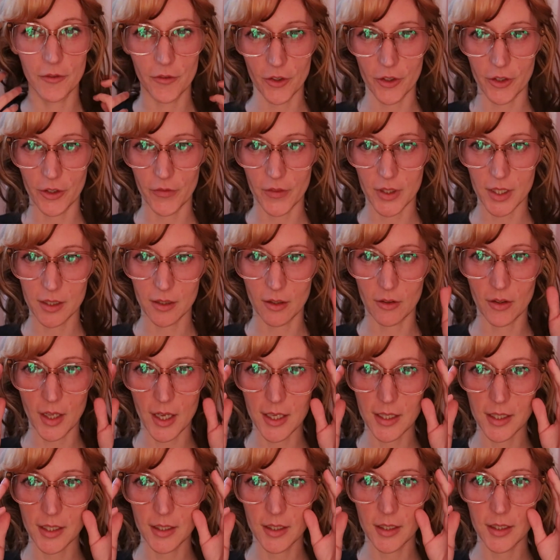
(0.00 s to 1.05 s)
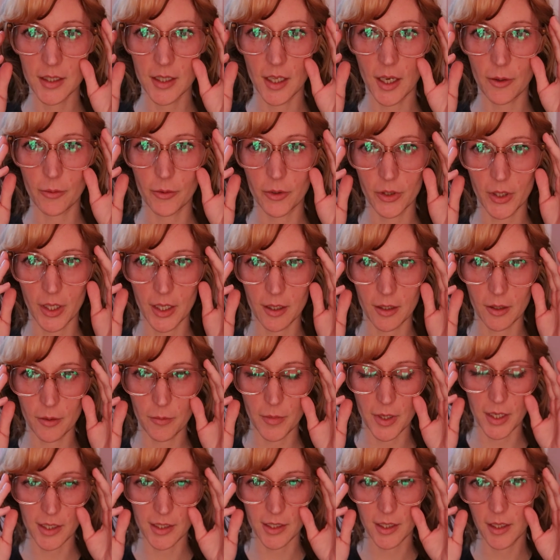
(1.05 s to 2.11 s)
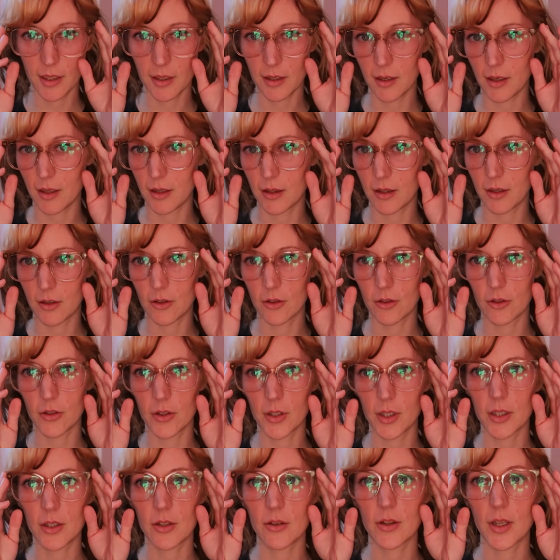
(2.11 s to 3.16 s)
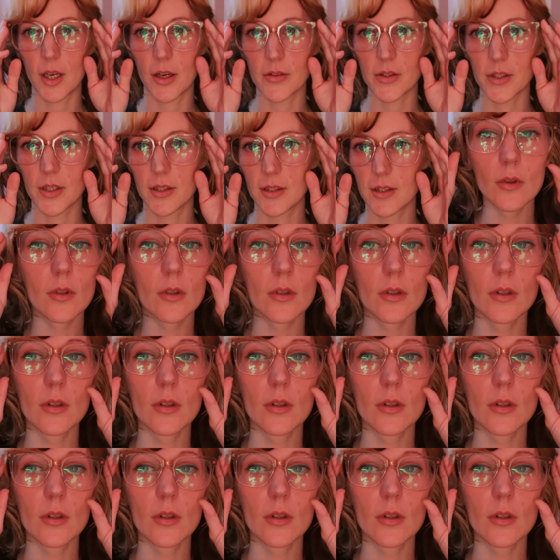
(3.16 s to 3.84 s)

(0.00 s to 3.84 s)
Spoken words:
all of the sunglasses that were like amazing in the early 2000s.